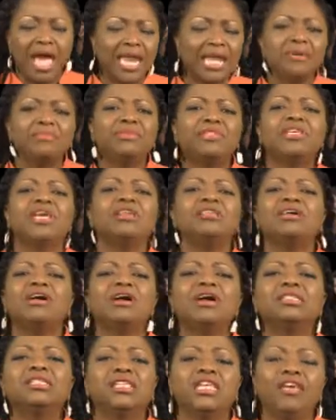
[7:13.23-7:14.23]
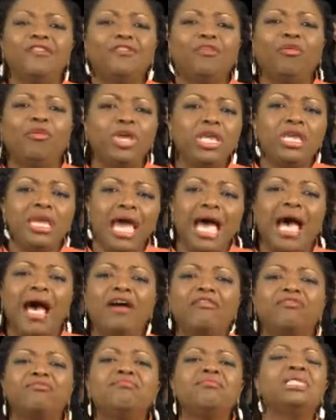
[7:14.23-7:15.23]
And I'm saying to us, if we
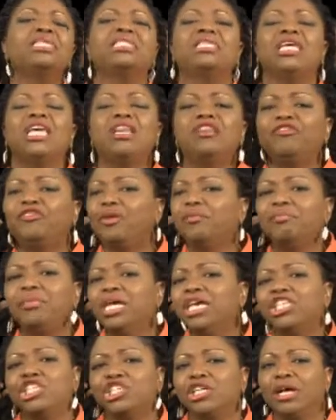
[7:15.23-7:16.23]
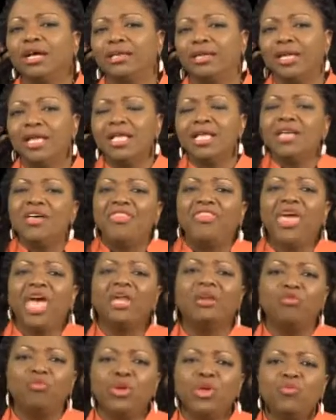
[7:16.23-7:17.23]
have misinformation,
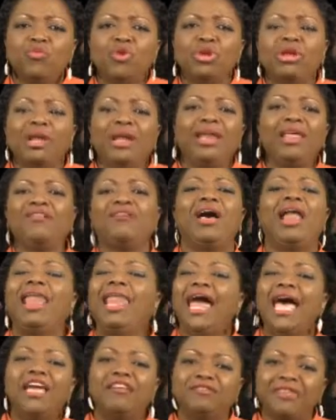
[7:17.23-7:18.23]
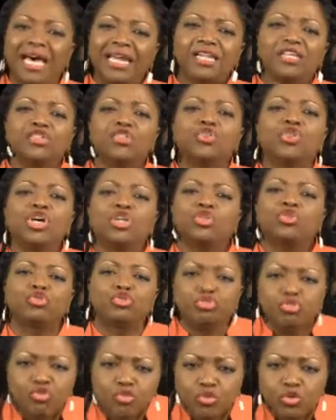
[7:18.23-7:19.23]
then we would live a life that is not
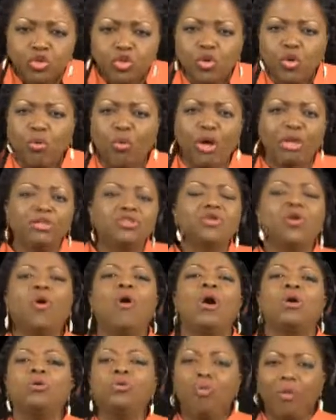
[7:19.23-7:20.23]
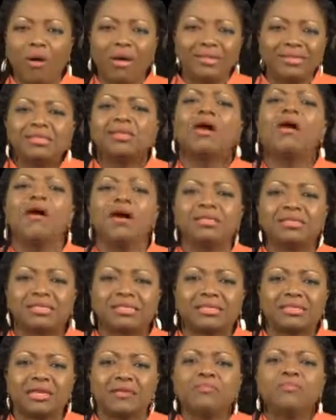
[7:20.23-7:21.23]
true to what God wants
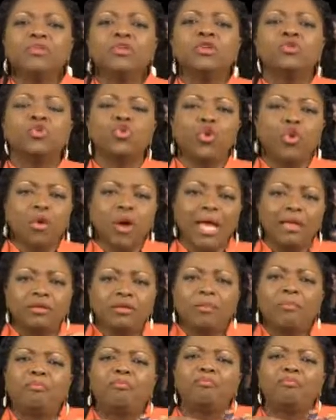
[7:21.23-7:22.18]
us to